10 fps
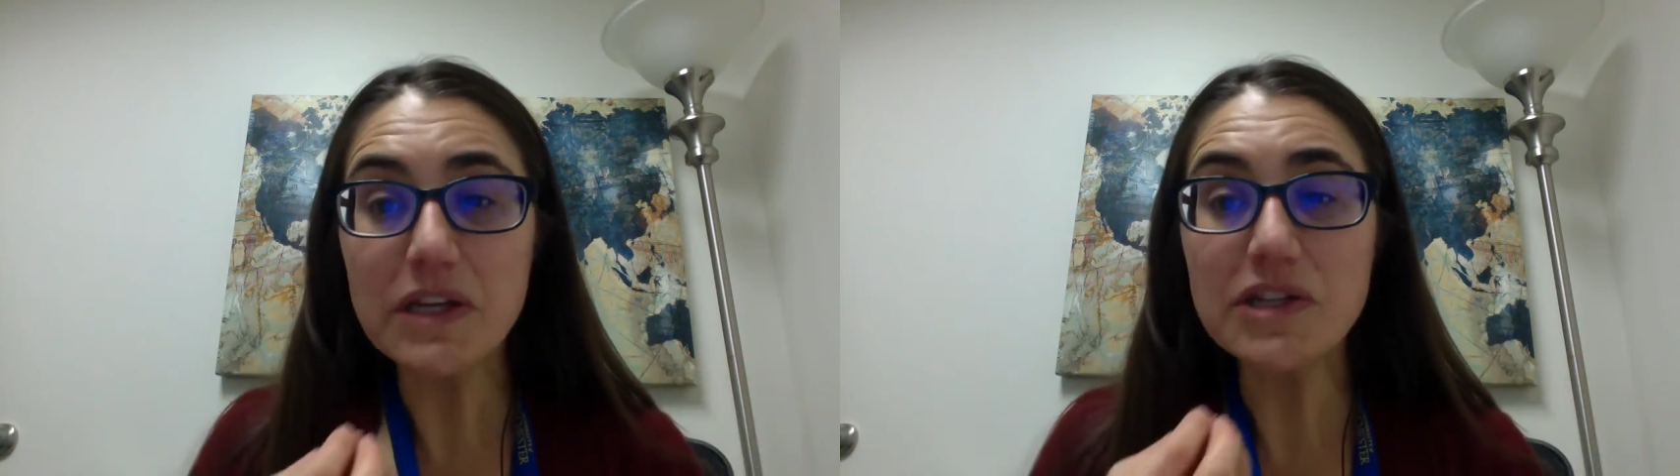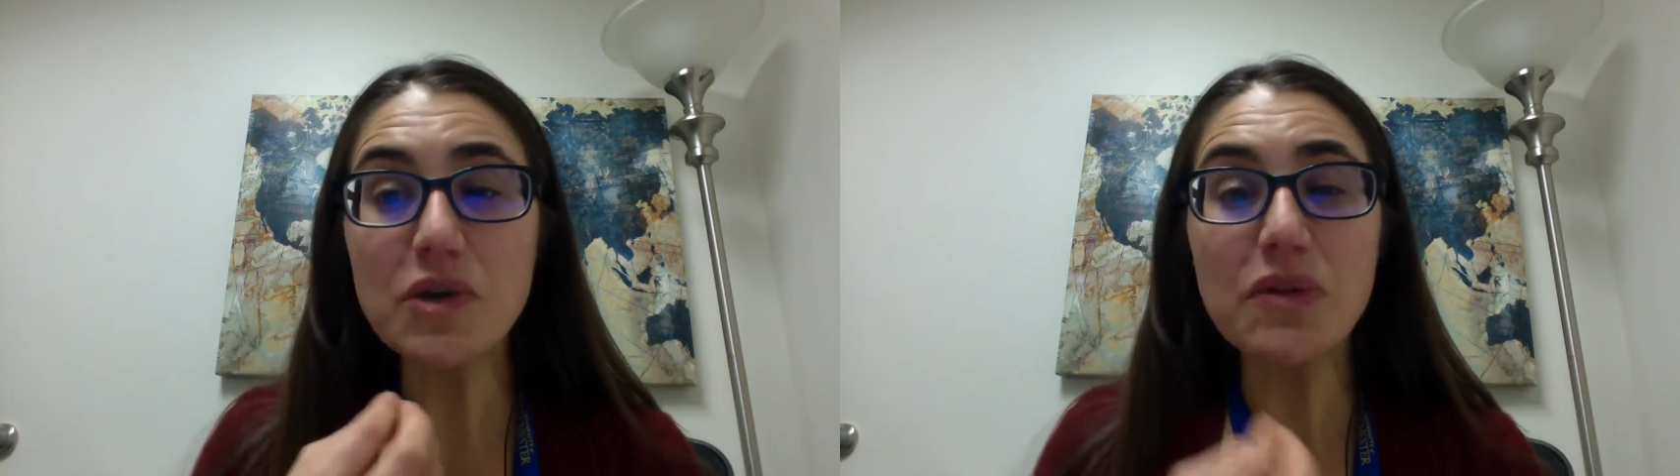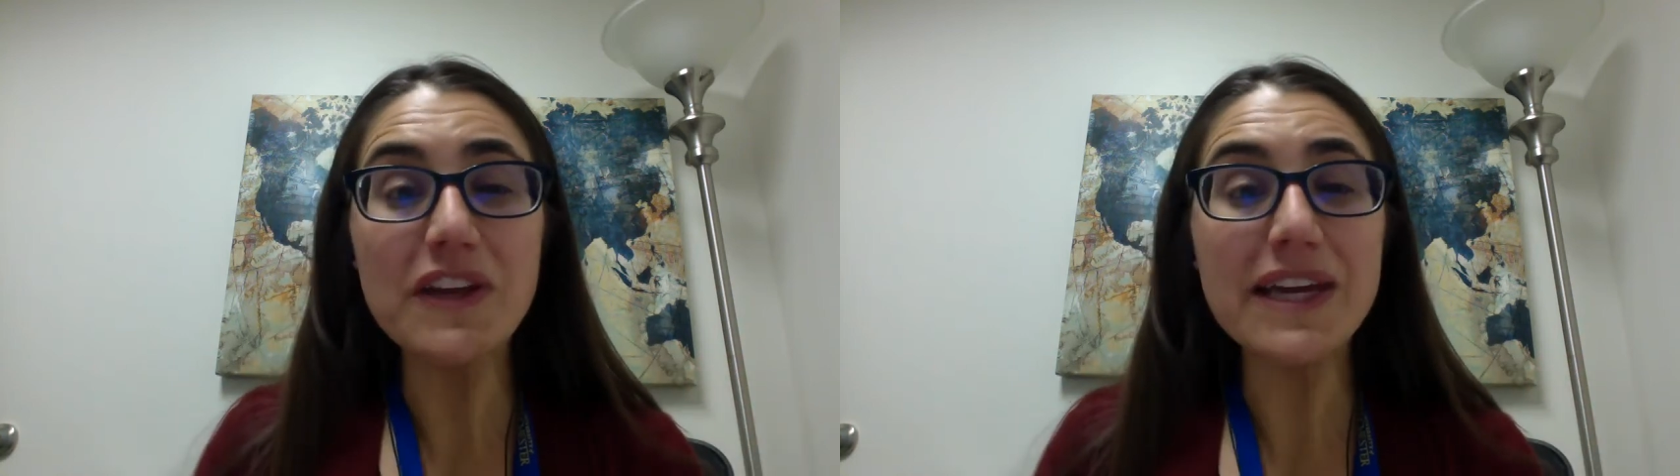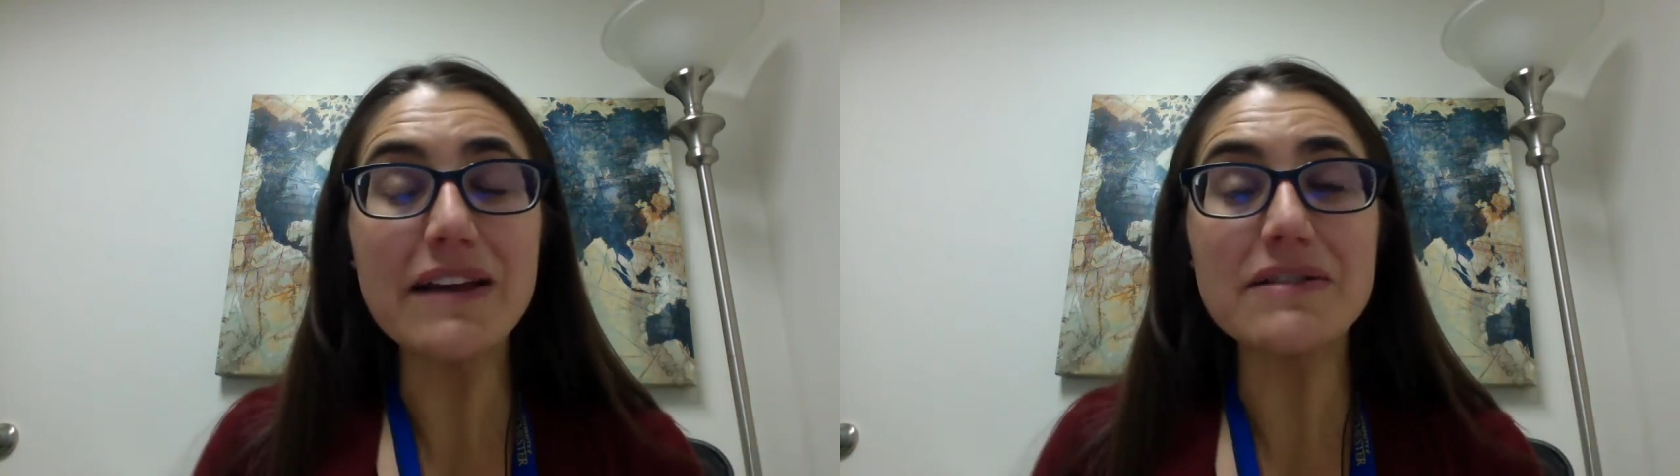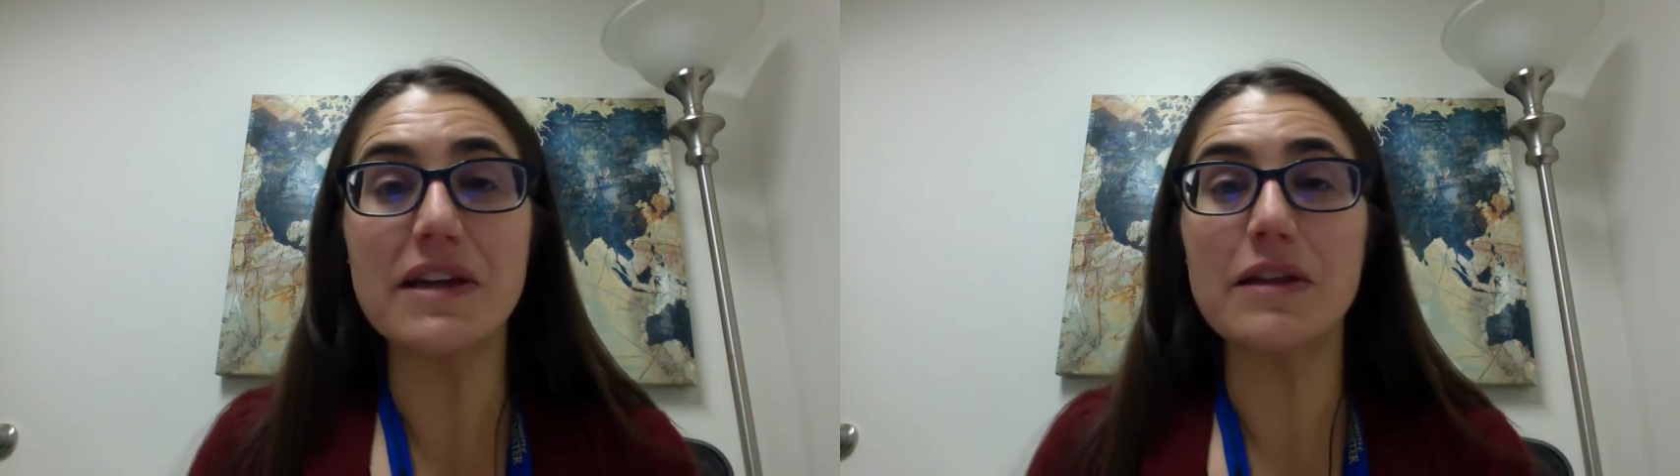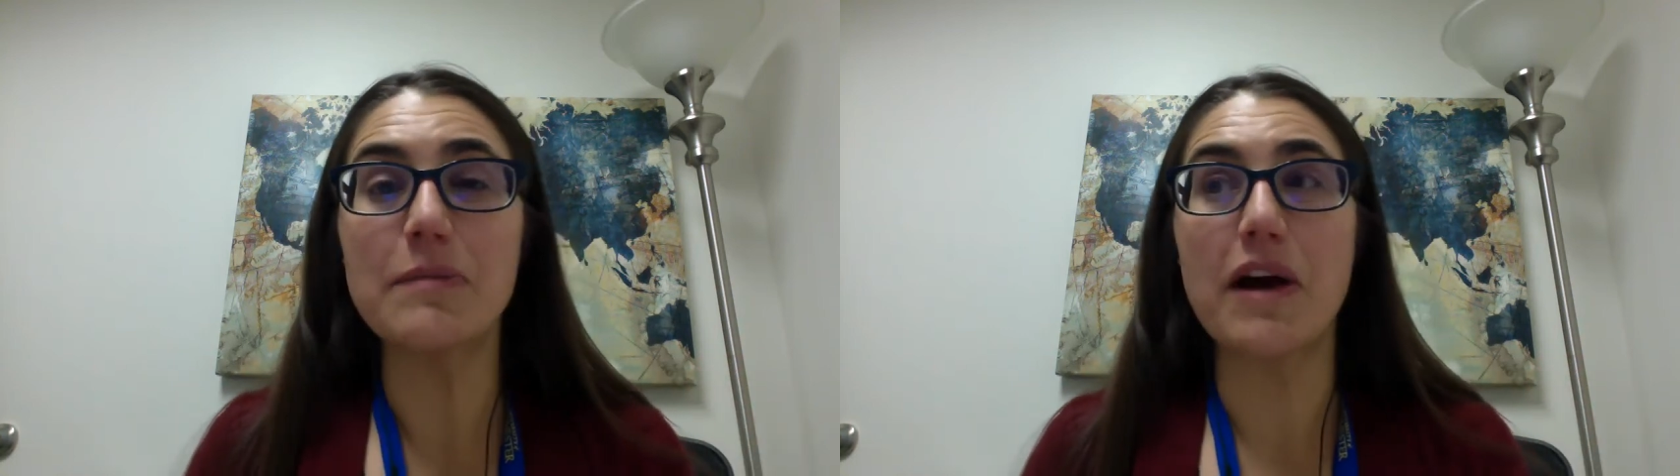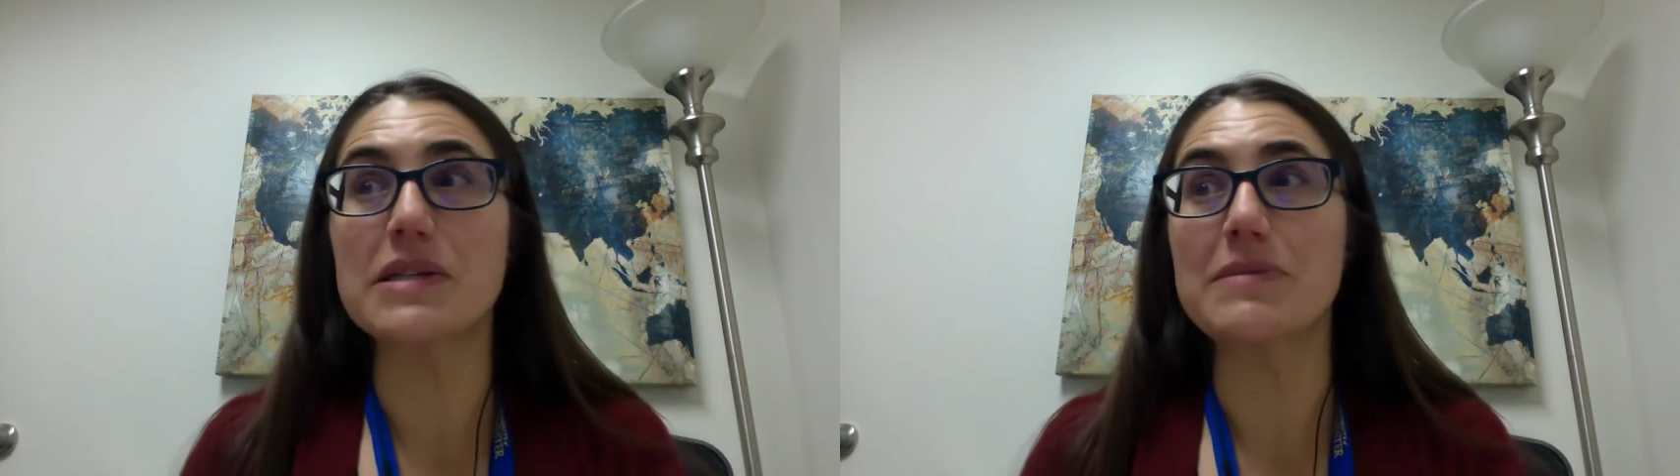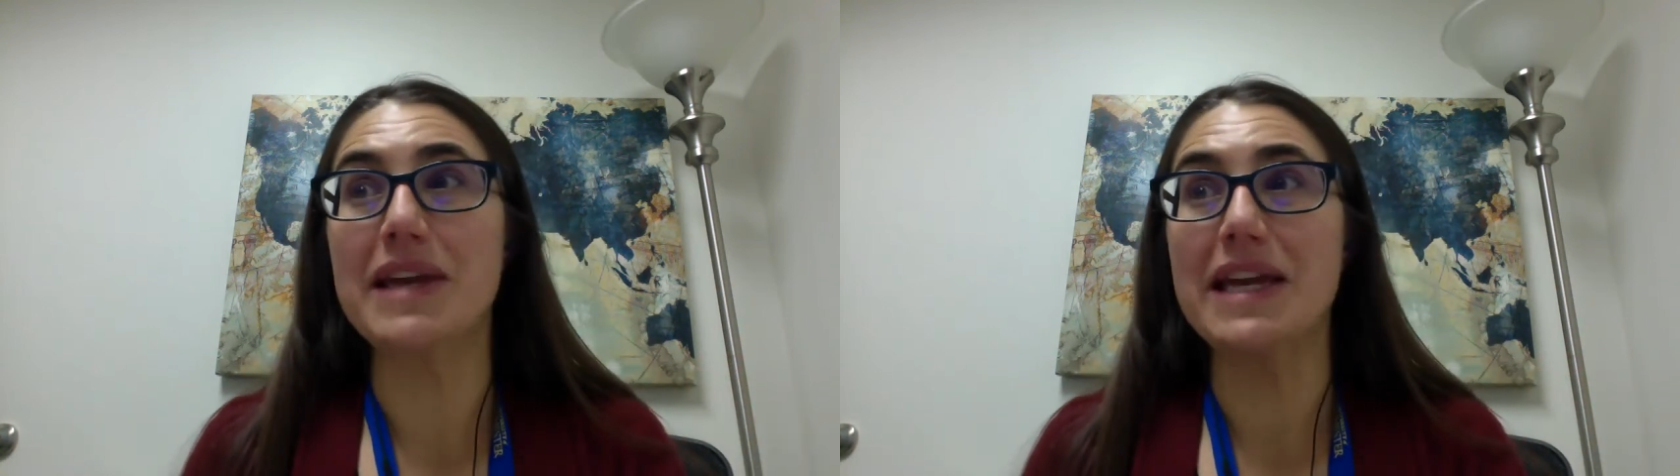So thinking outside the
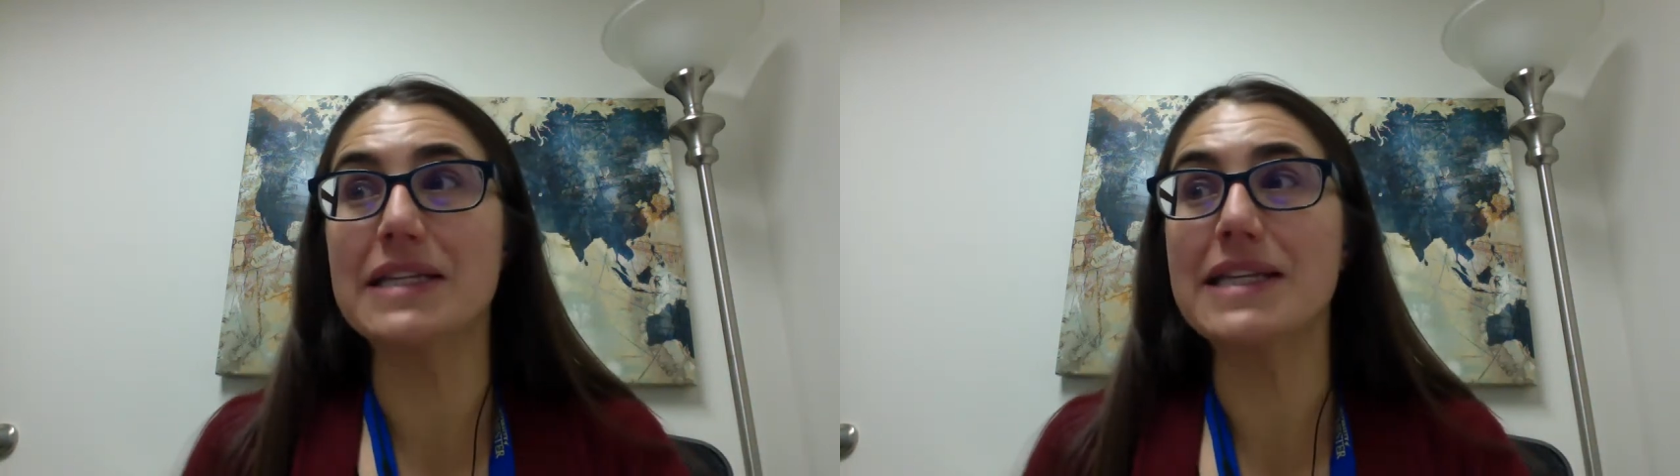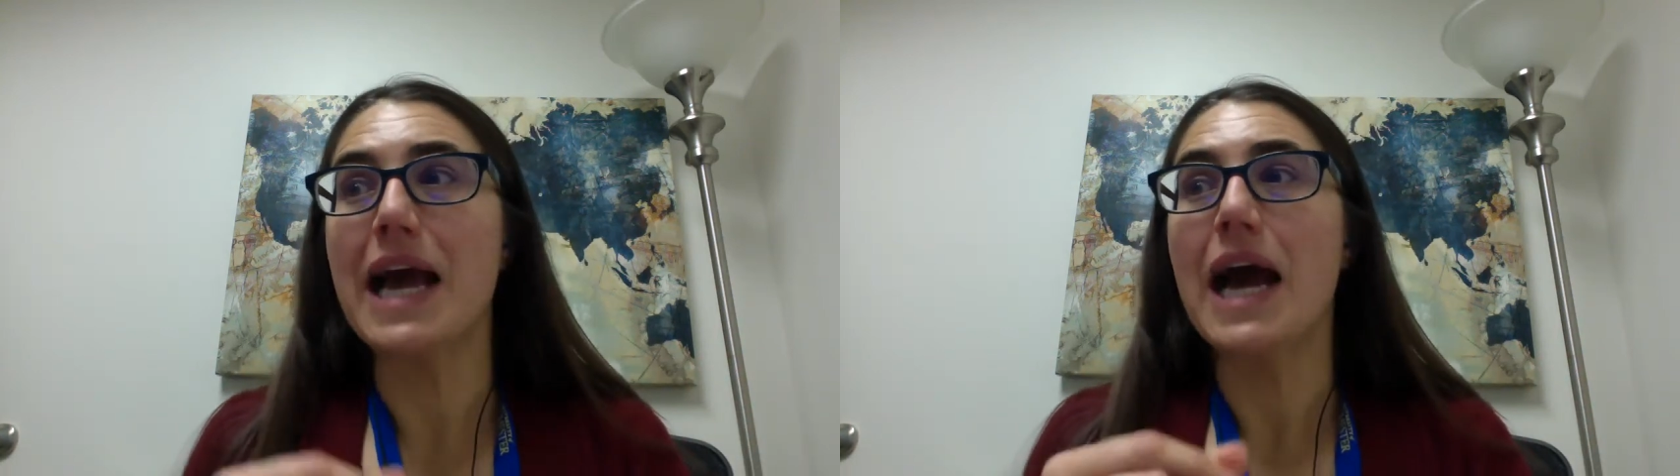box means,